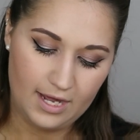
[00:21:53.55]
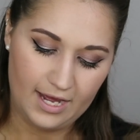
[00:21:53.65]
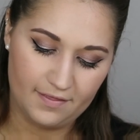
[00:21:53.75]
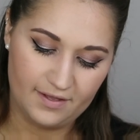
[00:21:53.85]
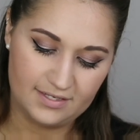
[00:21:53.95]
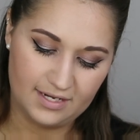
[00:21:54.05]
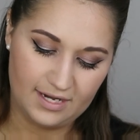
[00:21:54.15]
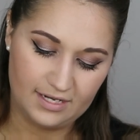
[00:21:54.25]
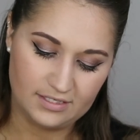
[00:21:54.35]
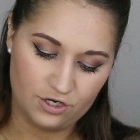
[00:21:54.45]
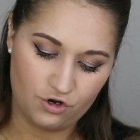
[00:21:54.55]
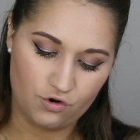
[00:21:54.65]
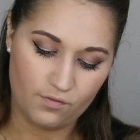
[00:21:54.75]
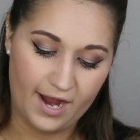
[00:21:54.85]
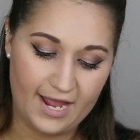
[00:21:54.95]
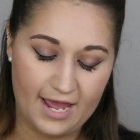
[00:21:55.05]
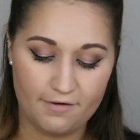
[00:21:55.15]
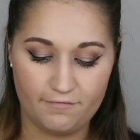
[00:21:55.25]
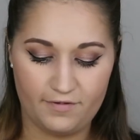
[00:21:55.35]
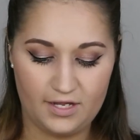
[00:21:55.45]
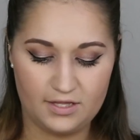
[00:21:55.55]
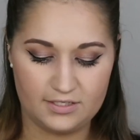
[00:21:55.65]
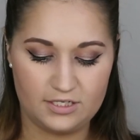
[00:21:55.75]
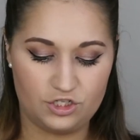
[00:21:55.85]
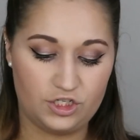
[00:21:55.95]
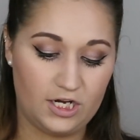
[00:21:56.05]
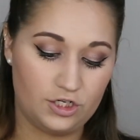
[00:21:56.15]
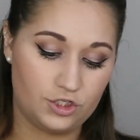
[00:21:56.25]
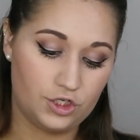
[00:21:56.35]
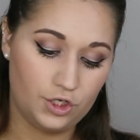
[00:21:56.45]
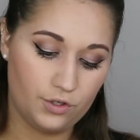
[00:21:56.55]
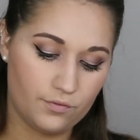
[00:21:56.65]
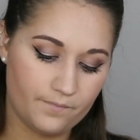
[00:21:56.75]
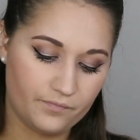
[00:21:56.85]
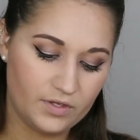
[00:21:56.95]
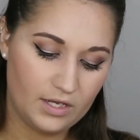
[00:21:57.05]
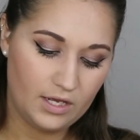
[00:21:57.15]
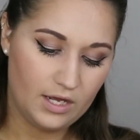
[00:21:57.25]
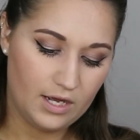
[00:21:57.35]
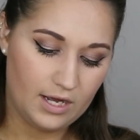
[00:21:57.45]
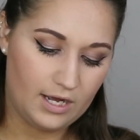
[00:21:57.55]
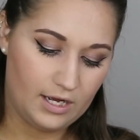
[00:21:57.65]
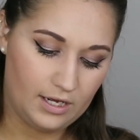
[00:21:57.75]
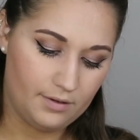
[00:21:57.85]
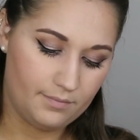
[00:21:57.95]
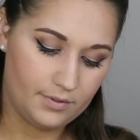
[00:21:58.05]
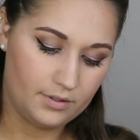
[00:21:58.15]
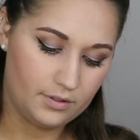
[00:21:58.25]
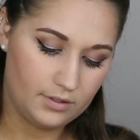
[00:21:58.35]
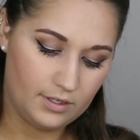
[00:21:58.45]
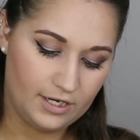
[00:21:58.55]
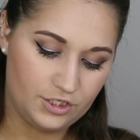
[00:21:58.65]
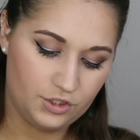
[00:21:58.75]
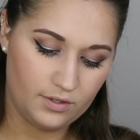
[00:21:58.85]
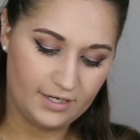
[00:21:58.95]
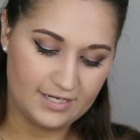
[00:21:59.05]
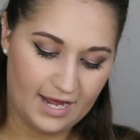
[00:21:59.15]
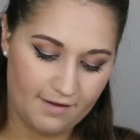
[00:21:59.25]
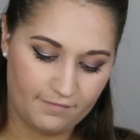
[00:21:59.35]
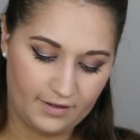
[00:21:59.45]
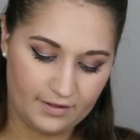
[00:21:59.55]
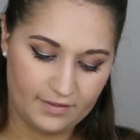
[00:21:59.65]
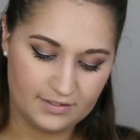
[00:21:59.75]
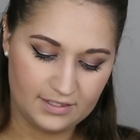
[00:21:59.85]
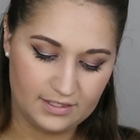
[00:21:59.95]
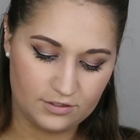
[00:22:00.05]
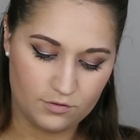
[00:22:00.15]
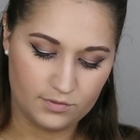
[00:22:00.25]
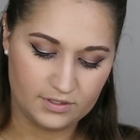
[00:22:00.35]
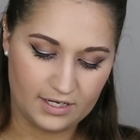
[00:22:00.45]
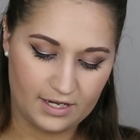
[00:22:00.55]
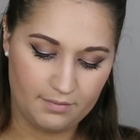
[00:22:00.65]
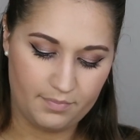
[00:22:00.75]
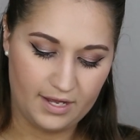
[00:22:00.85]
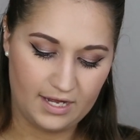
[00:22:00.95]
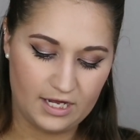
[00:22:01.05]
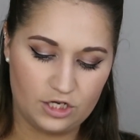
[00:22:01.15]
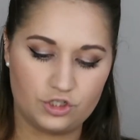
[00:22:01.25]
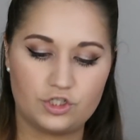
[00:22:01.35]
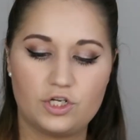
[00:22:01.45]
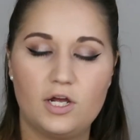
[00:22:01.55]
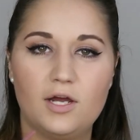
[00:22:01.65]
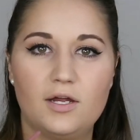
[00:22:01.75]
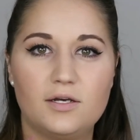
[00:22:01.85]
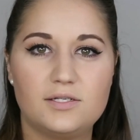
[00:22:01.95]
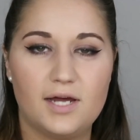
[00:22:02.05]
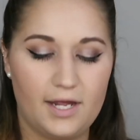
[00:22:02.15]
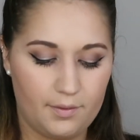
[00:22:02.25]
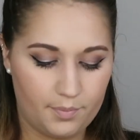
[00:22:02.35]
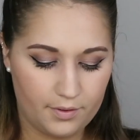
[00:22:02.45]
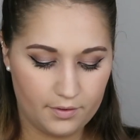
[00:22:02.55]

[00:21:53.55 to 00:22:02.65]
and this is Gray Envy. This is shade 2. I do like to have, like, this is almost like a pinkish type